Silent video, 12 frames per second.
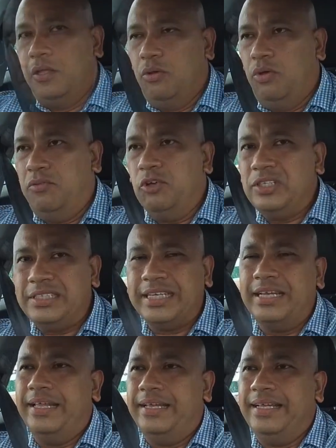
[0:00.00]
But for this
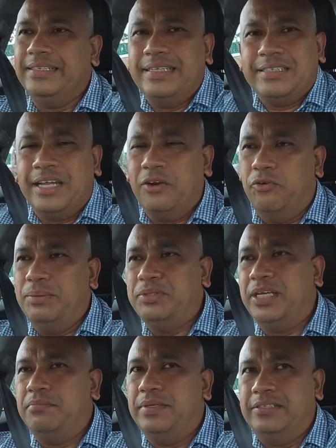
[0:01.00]
I guess that kind of wraps
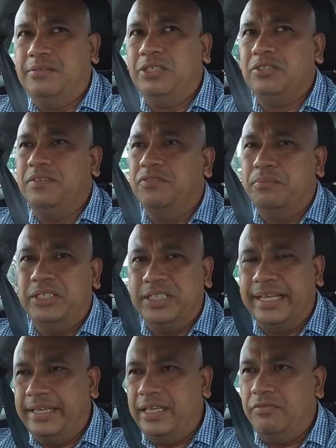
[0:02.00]
up as much of information I
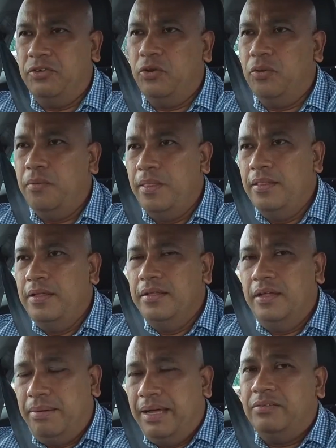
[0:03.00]
can give you
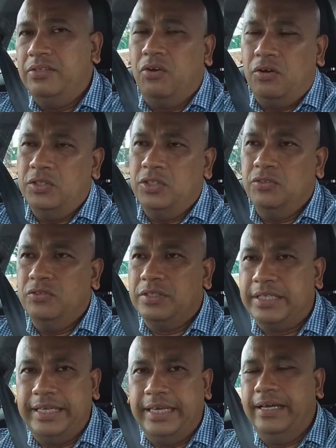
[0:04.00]
about the all-new
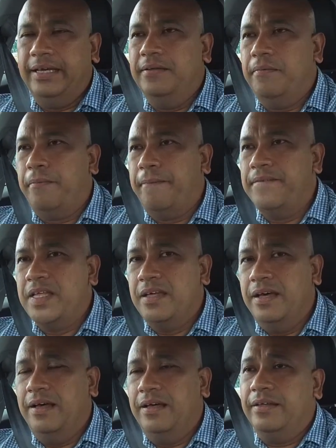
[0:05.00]
Kia
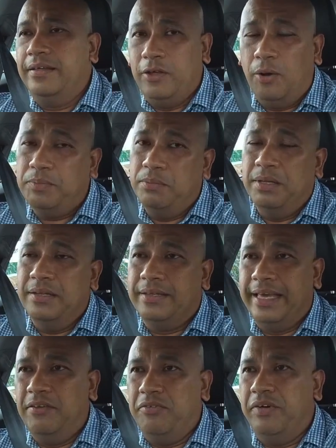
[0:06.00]
Optima
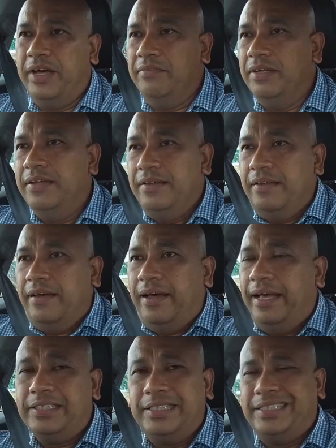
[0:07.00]
K5.
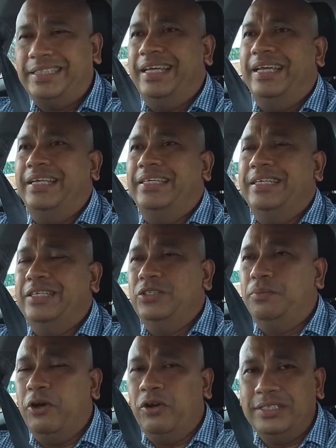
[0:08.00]
To
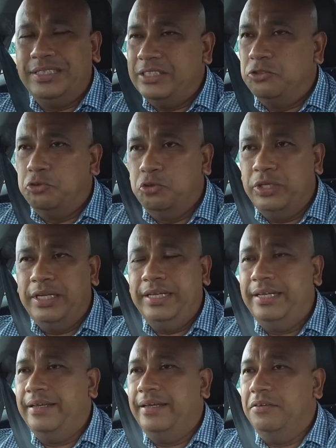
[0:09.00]
be honest, it's
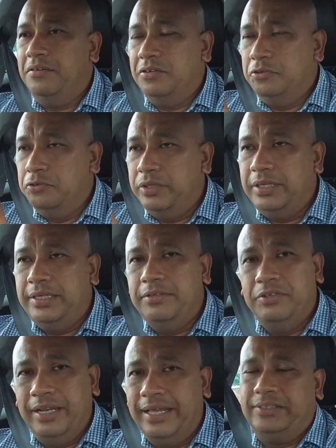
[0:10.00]
really a really
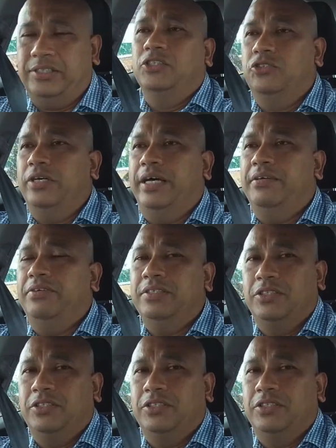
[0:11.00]
relaxing drive.